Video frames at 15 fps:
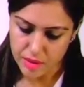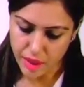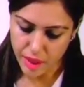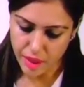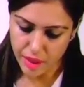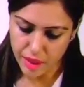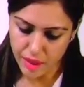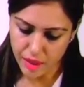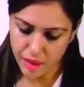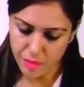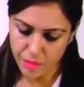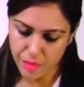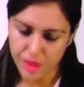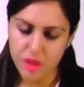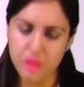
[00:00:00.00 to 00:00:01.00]
Cyclic
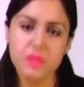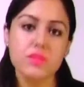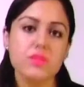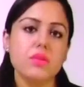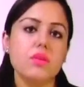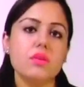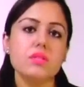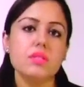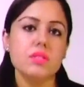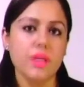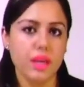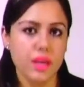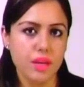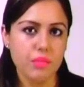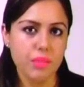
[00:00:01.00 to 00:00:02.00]
AMP is a
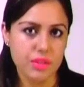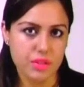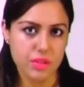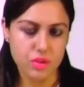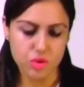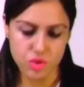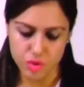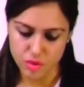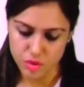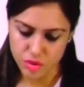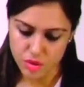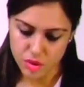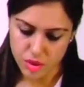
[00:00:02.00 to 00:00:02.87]
second messenger